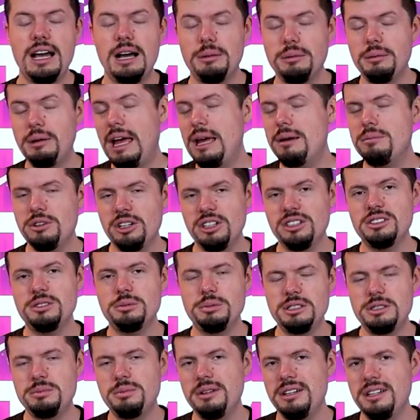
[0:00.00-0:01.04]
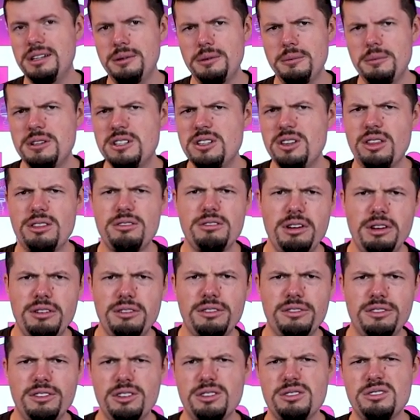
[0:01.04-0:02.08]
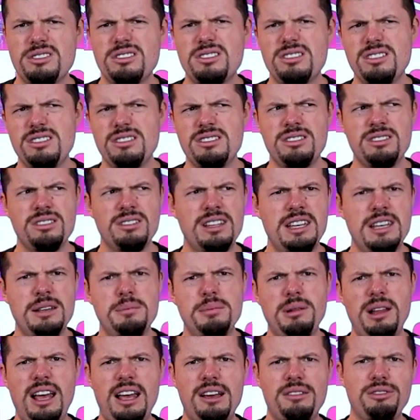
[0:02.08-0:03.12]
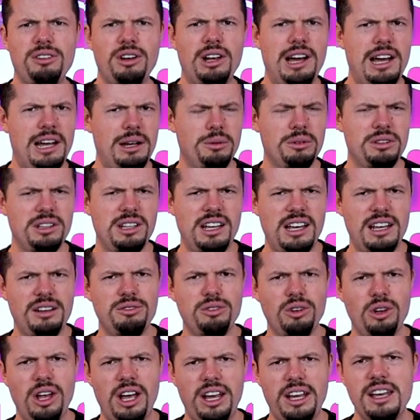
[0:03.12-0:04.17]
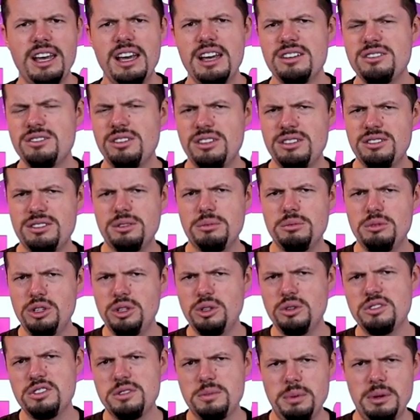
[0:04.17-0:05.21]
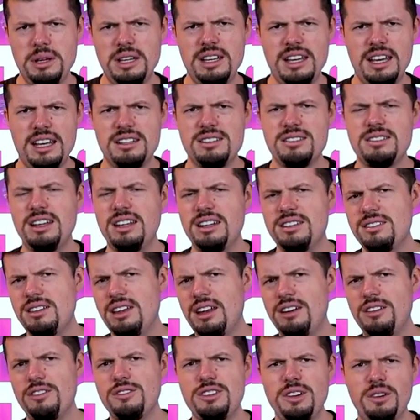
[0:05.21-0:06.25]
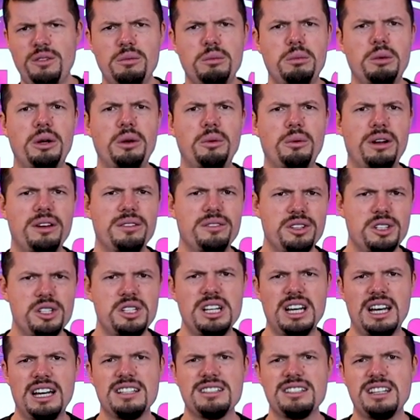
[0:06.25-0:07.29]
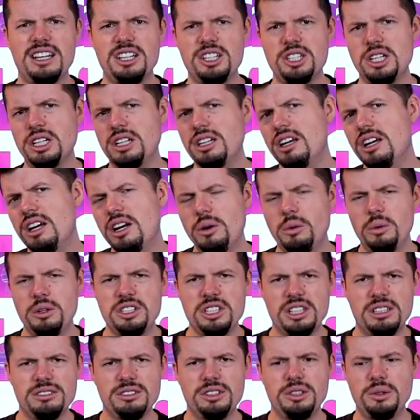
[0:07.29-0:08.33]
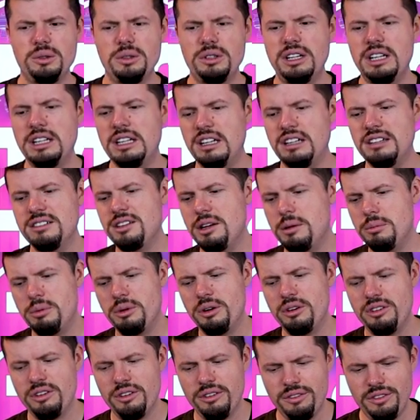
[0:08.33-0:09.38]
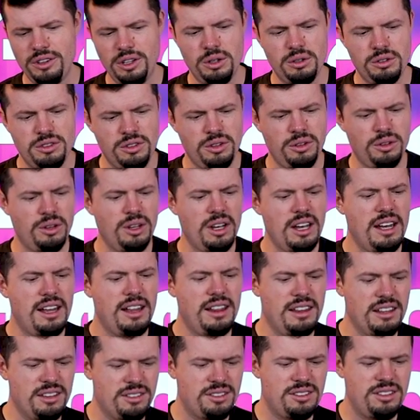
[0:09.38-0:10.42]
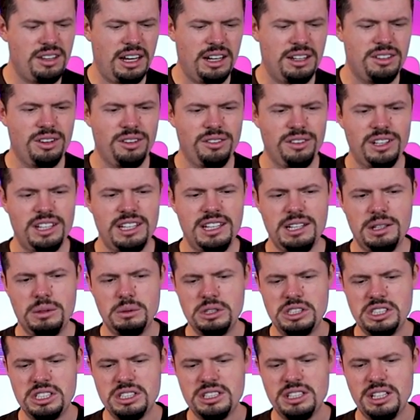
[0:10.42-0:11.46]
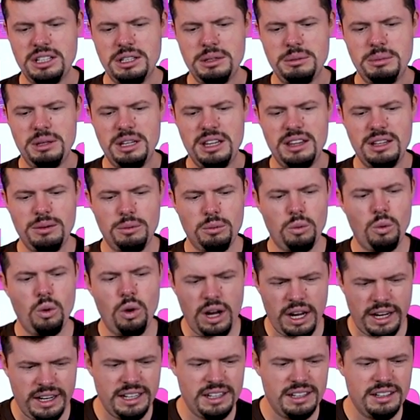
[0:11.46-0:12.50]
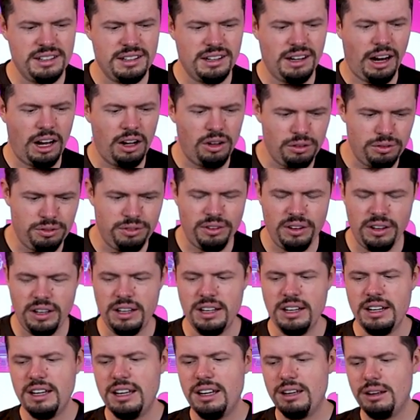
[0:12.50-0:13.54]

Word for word: I am going to be splitting them into three reviews just to keep like for like with like for like. So there's some U S B headsets that have seven point one virtualization, which I'll do in a separate review to this set over here, which is going to be the wired ALPHA,